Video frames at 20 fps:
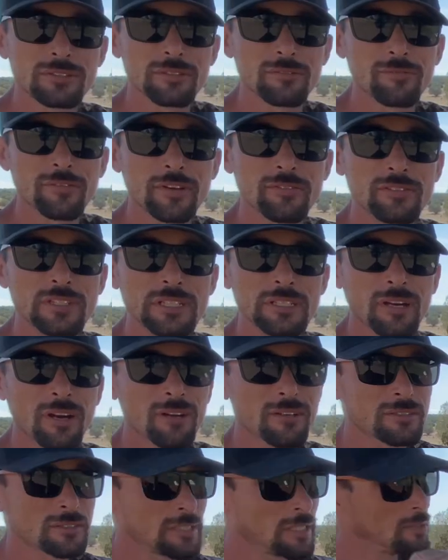at 50
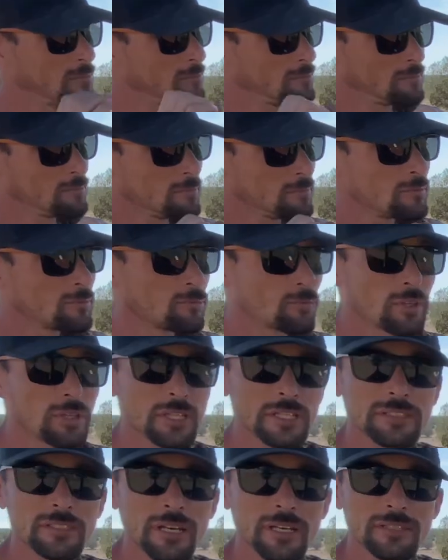yards. It
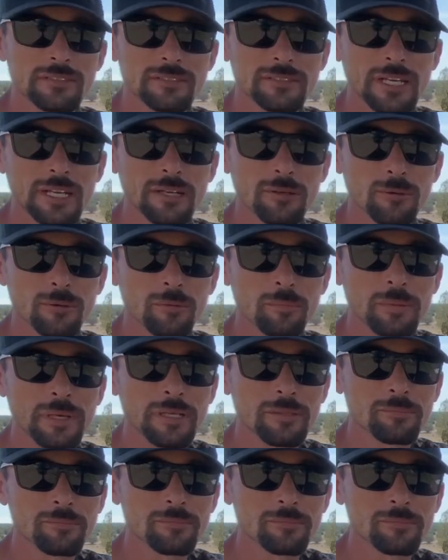really tightens that group in.